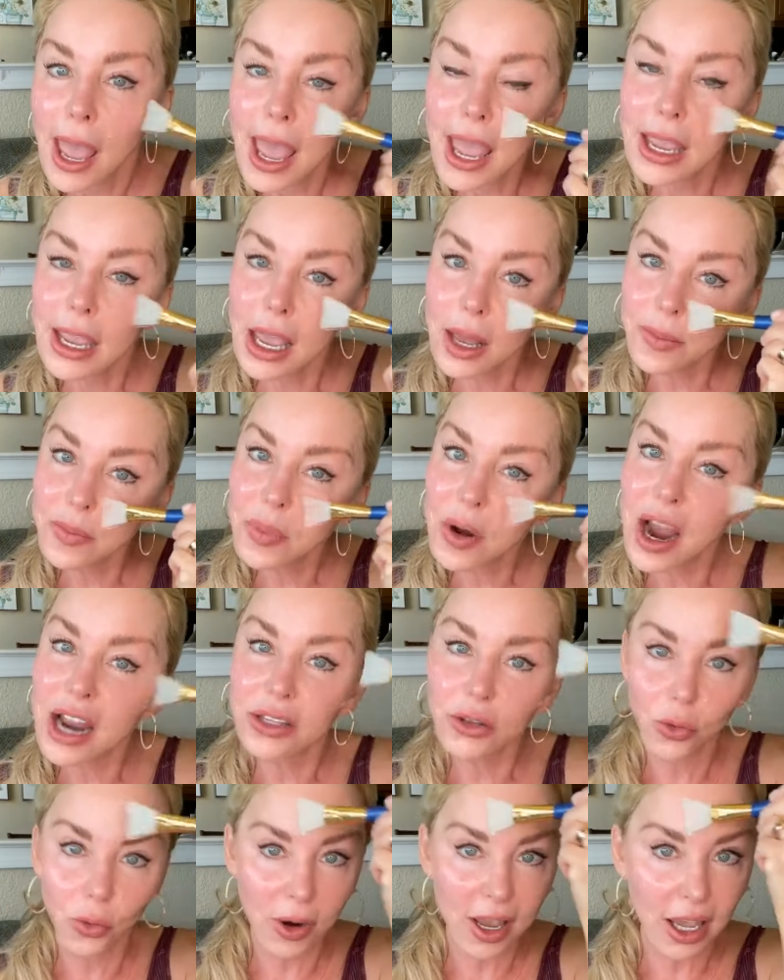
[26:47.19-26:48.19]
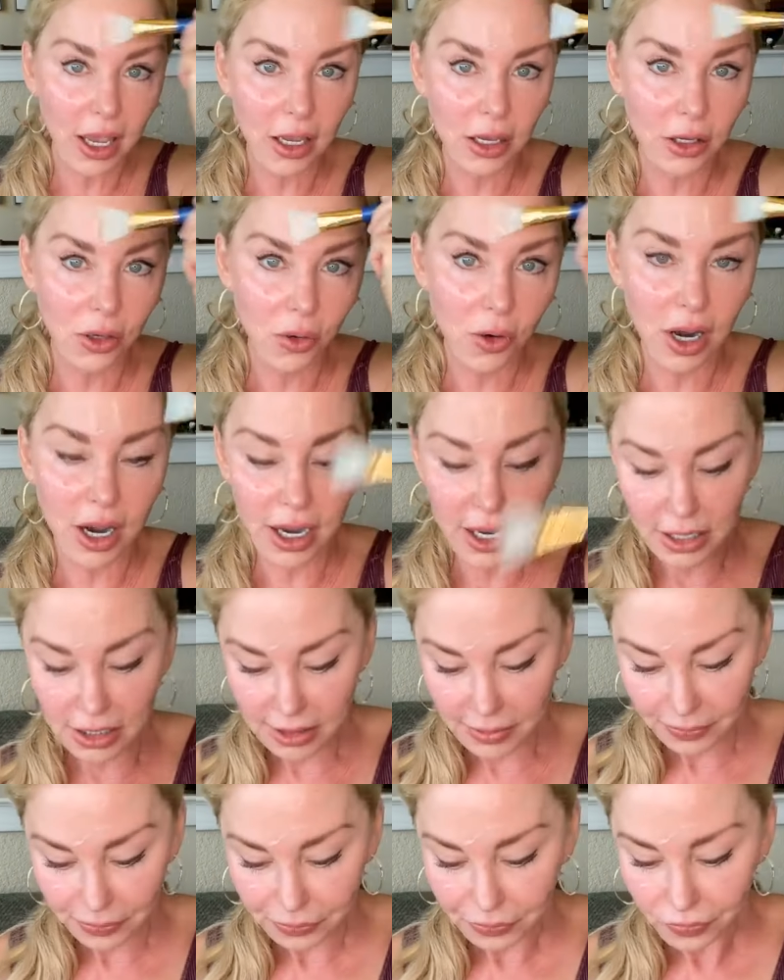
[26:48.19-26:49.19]
Hey, and by the way, you
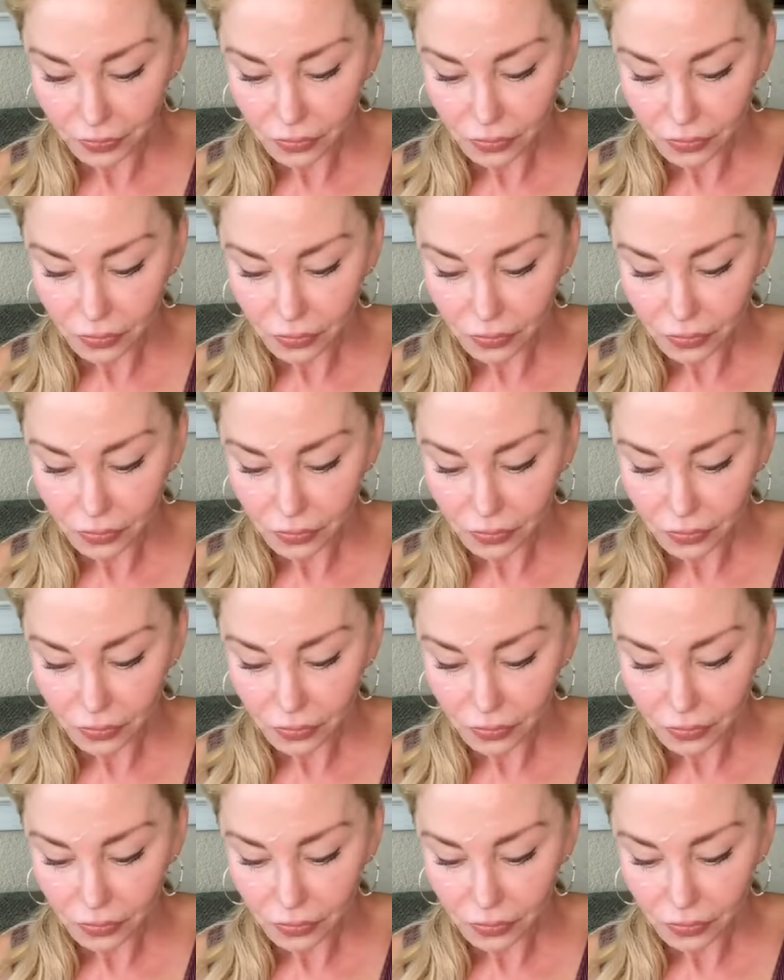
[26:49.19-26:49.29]
guys,